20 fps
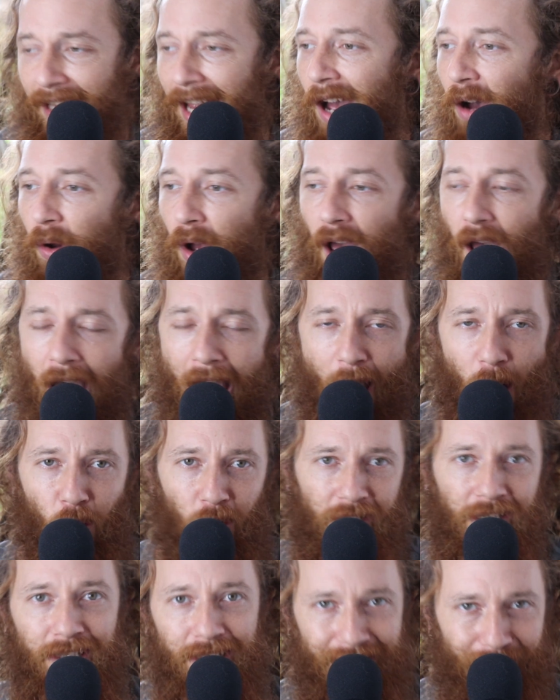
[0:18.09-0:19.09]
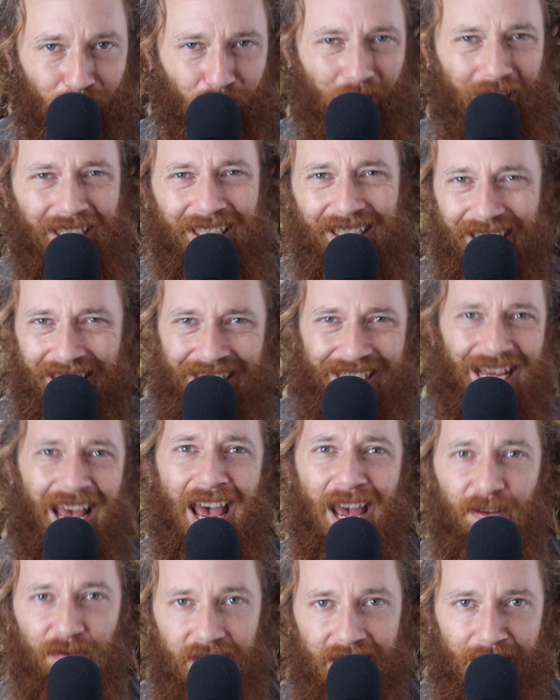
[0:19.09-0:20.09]
Now, I want to really
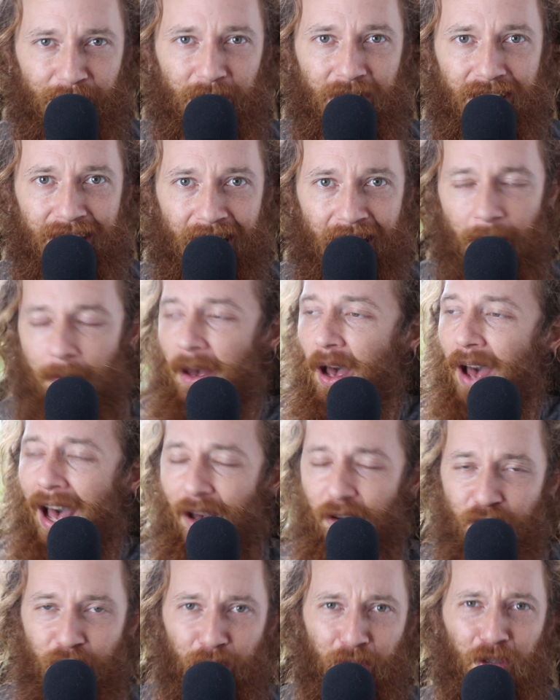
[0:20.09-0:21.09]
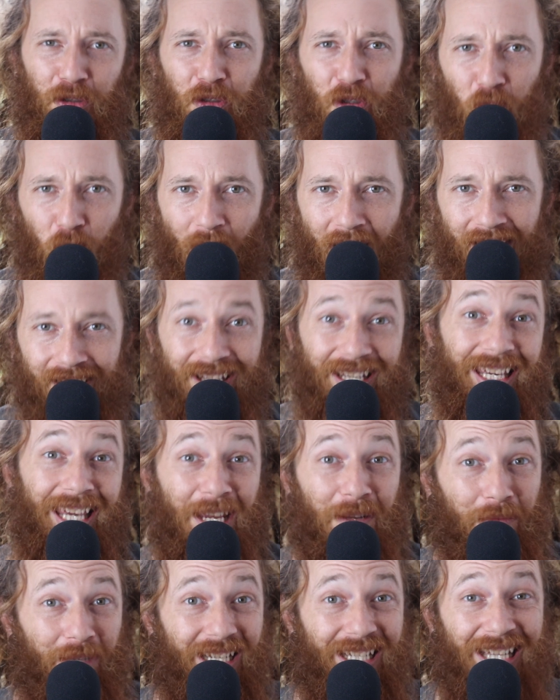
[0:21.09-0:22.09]
dive deep today about how spirituality
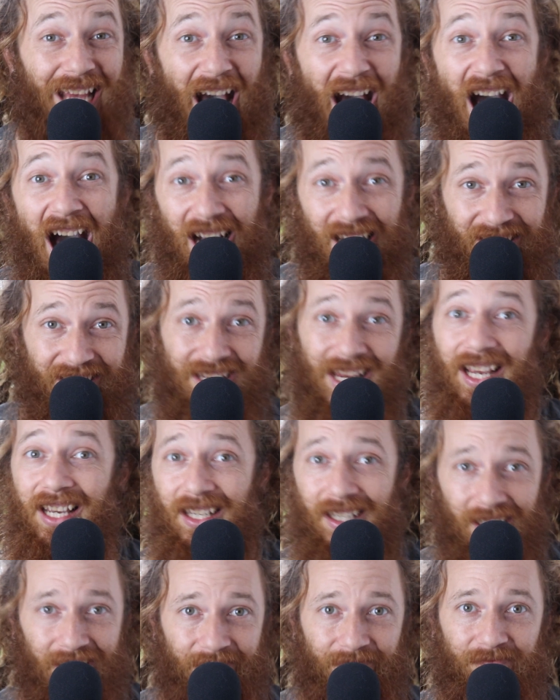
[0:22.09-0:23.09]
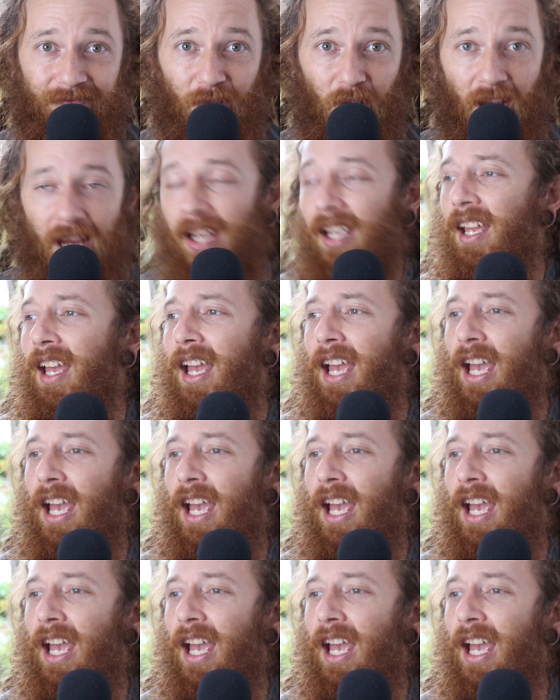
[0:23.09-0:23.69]
can be toxic, right?